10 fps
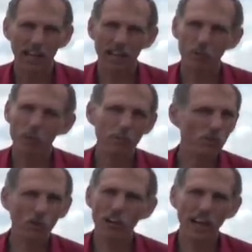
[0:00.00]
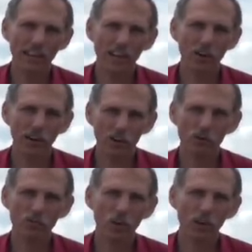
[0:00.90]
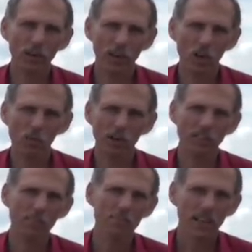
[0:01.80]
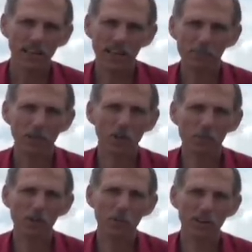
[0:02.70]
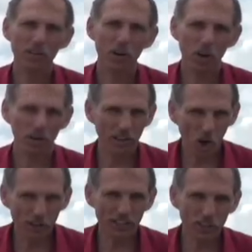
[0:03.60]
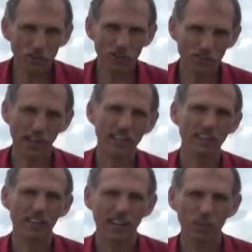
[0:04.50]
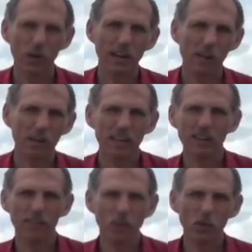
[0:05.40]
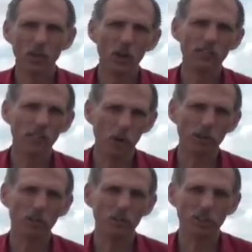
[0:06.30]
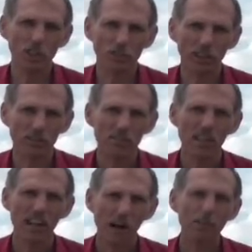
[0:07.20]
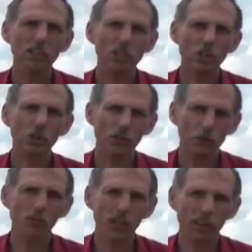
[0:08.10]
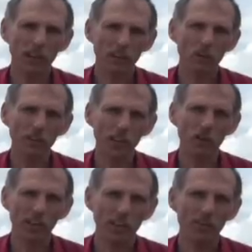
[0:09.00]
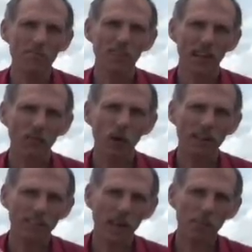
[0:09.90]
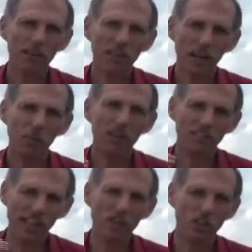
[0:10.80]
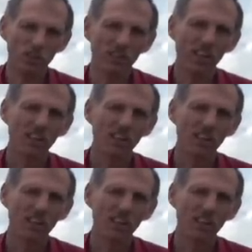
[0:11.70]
And we were so glad that our Aerostar, along with Captain Herman, were uh, on near the site in Guayaramerin. They flew across and brought the three children. I wanted to show you a few a little video here of what has happened, and I want to thank you